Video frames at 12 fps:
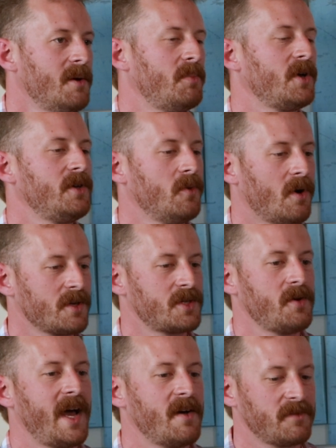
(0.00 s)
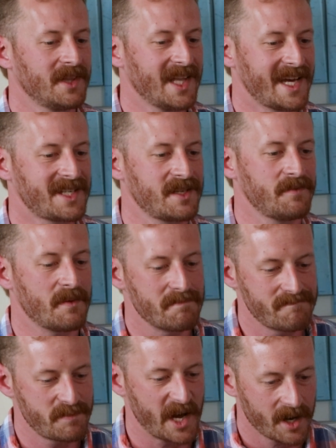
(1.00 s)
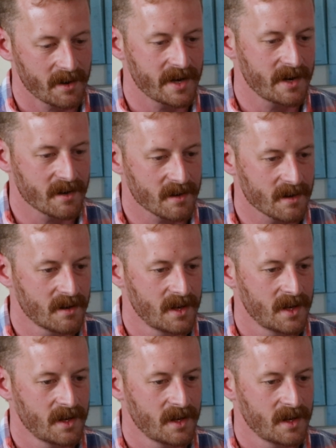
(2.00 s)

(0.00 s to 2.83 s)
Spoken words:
but you also have less of a barrier